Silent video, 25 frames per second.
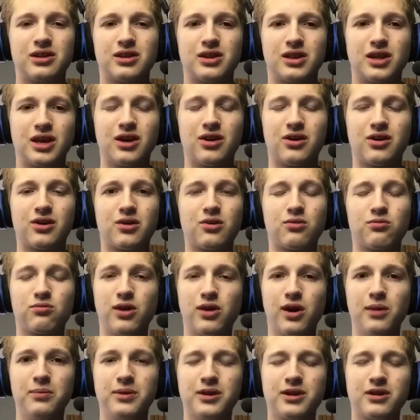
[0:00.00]
They are
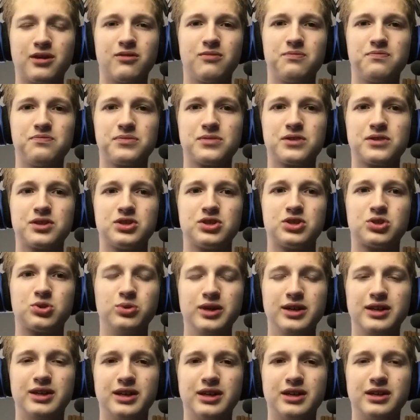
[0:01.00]
rubbing,
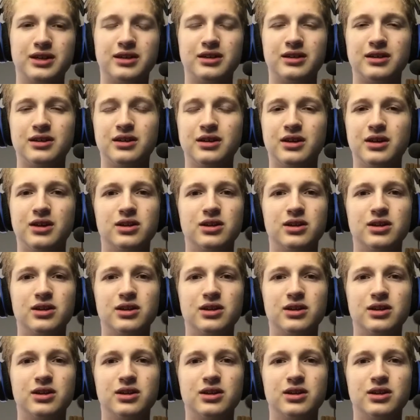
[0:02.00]
squeaking,